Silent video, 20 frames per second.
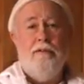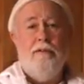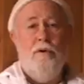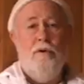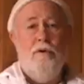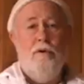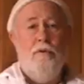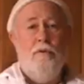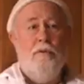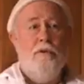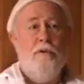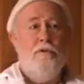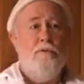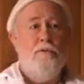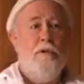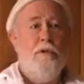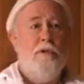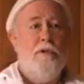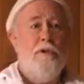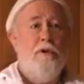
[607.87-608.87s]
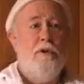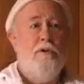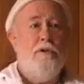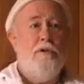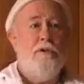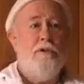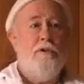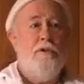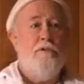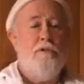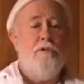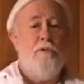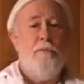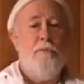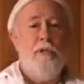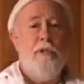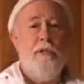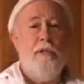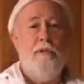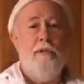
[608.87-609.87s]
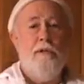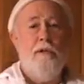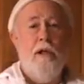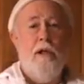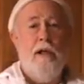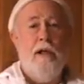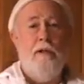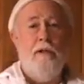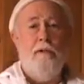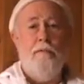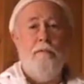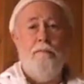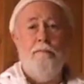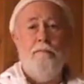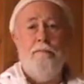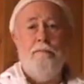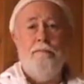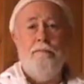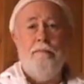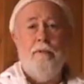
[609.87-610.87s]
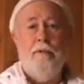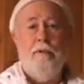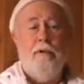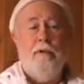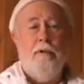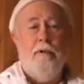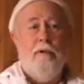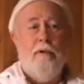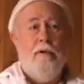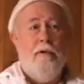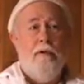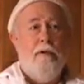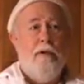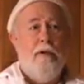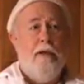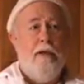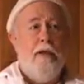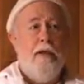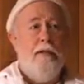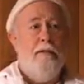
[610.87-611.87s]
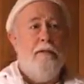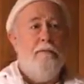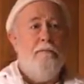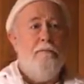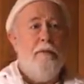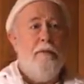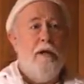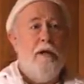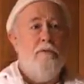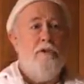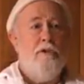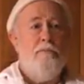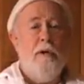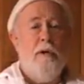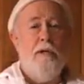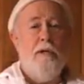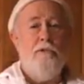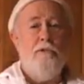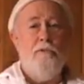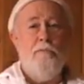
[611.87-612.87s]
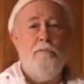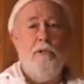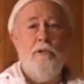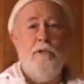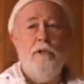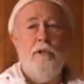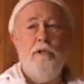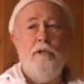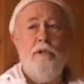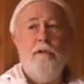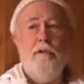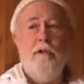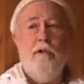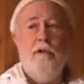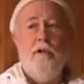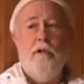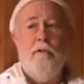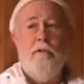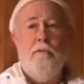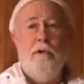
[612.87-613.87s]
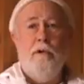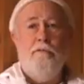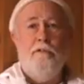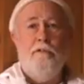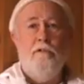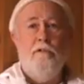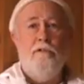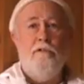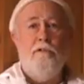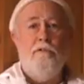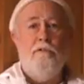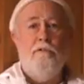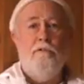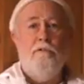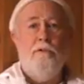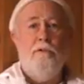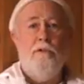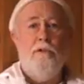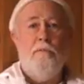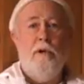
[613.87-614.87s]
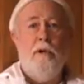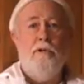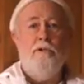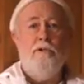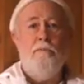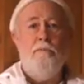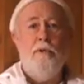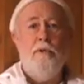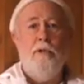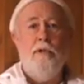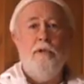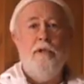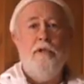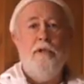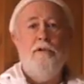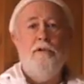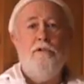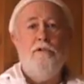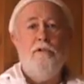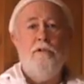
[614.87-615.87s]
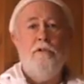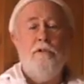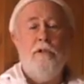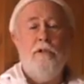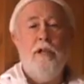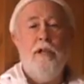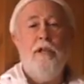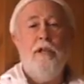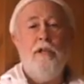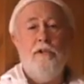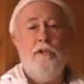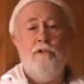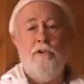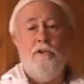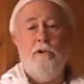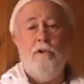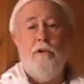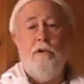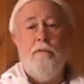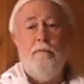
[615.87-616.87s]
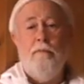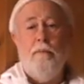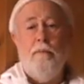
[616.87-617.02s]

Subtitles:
So there's really no excuse to be in denial. And my responsibility, my first responsibility is to the lineage,